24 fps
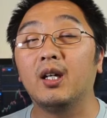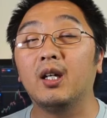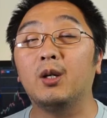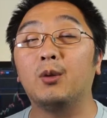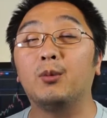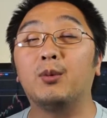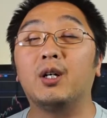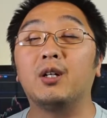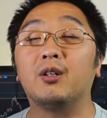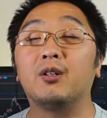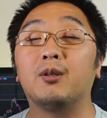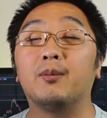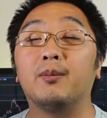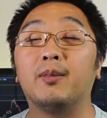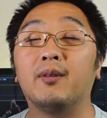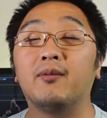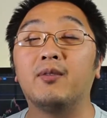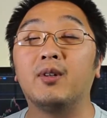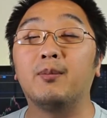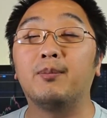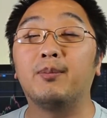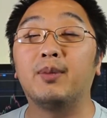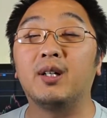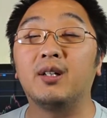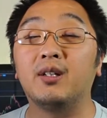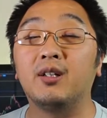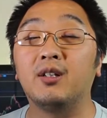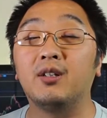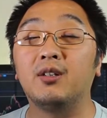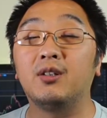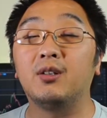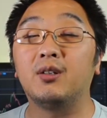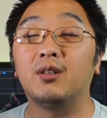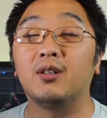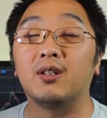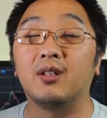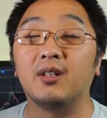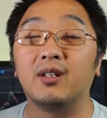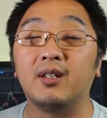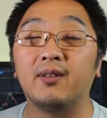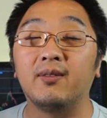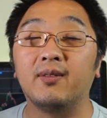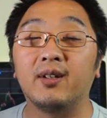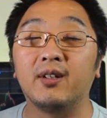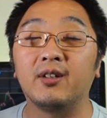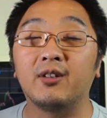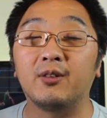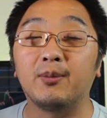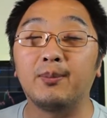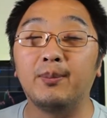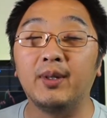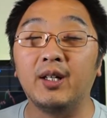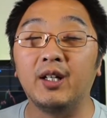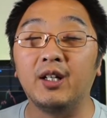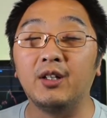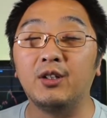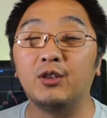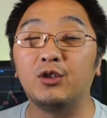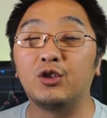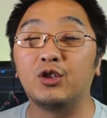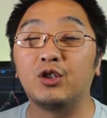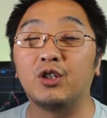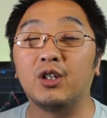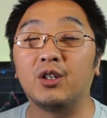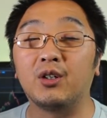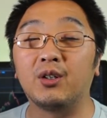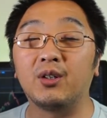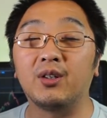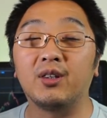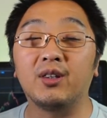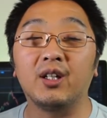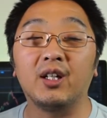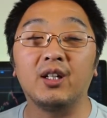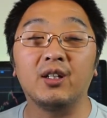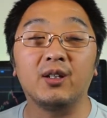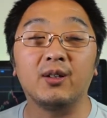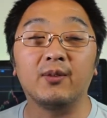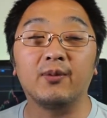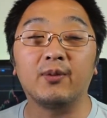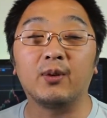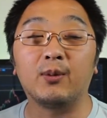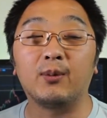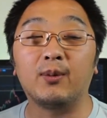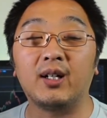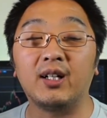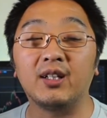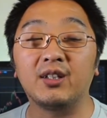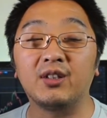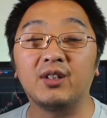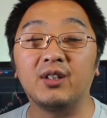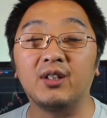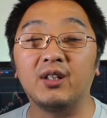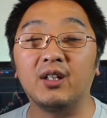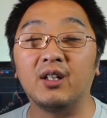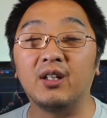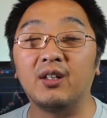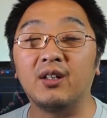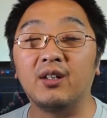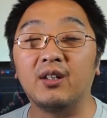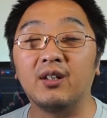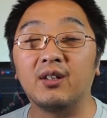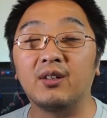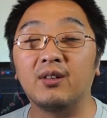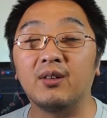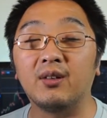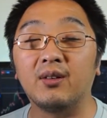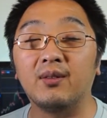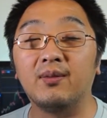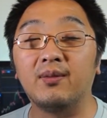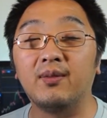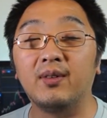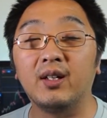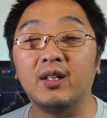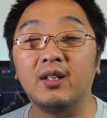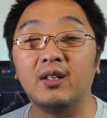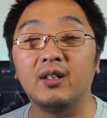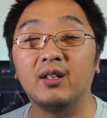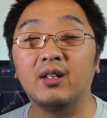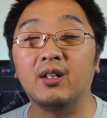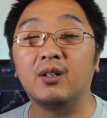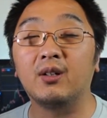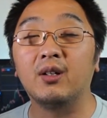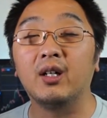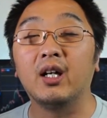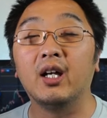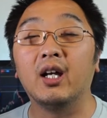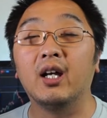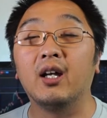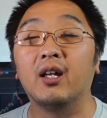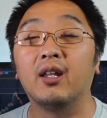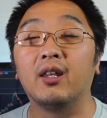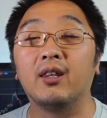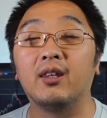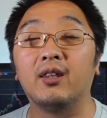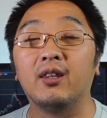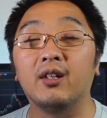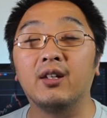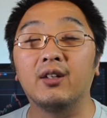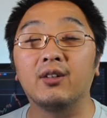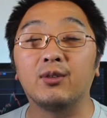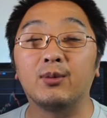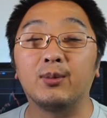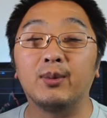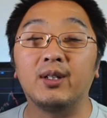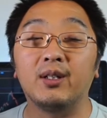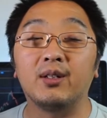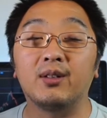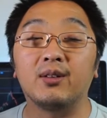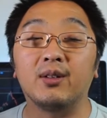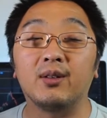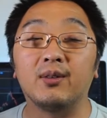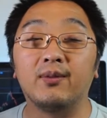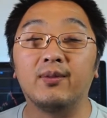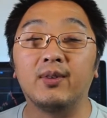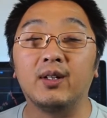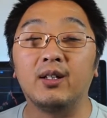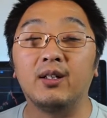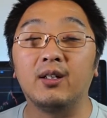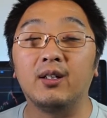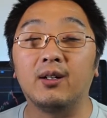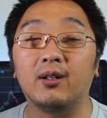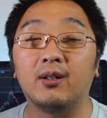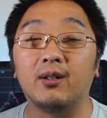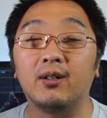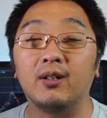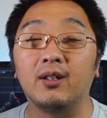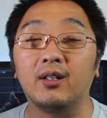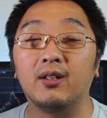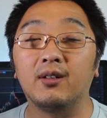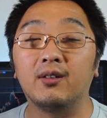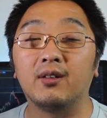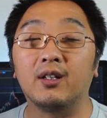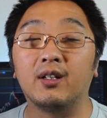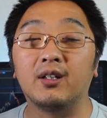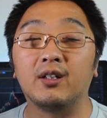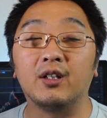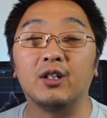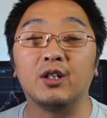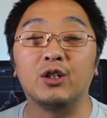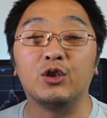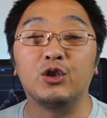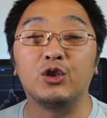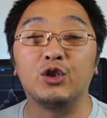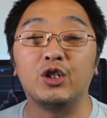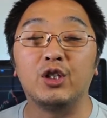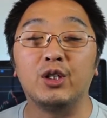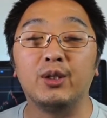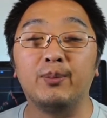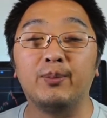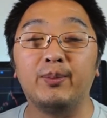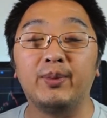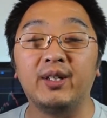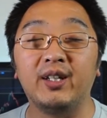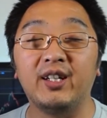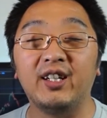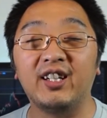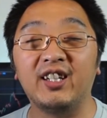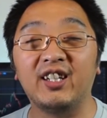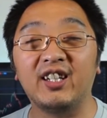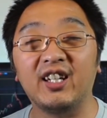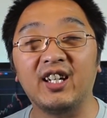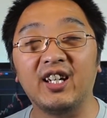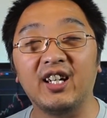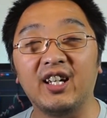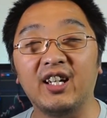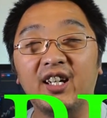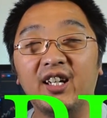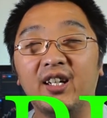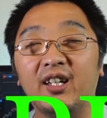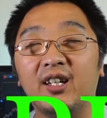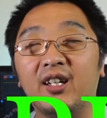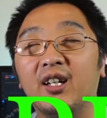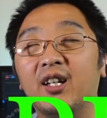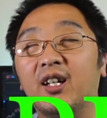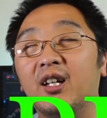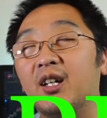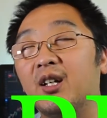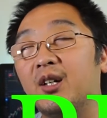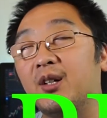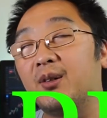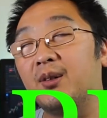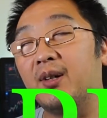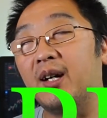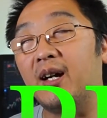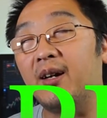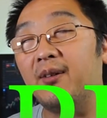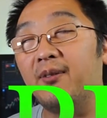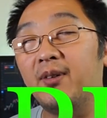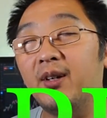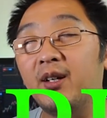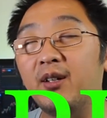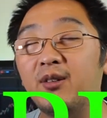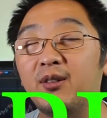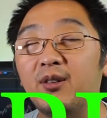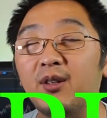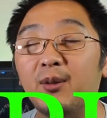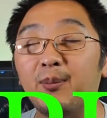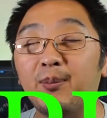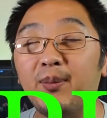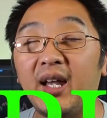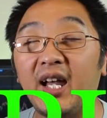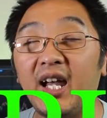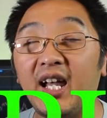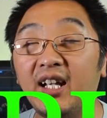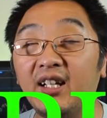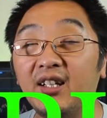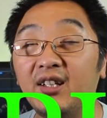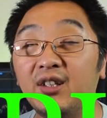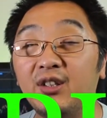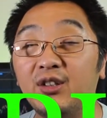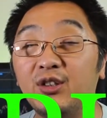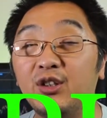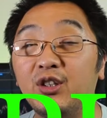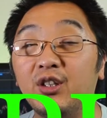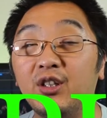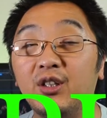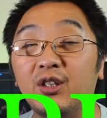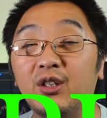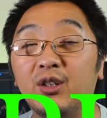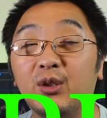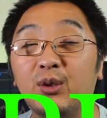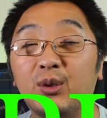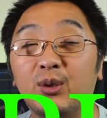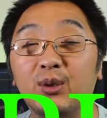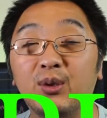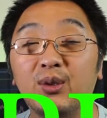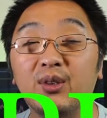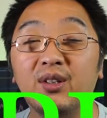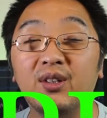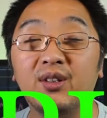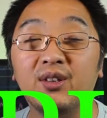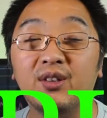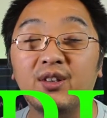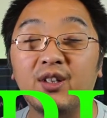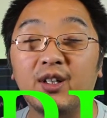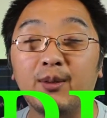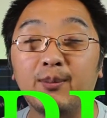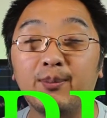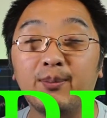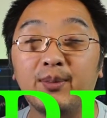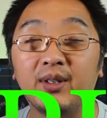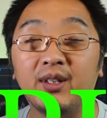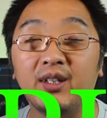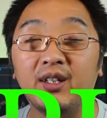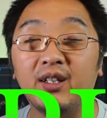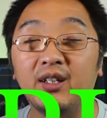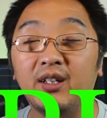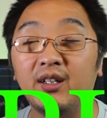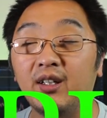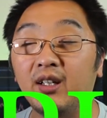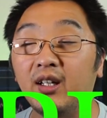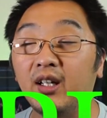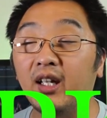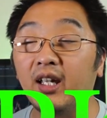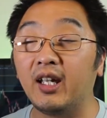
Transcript: Hey, welcome everybody to the Levi Spade Show. Thank you for watching this video. This week's video is on G P K, Graphic Packaging Holding Company.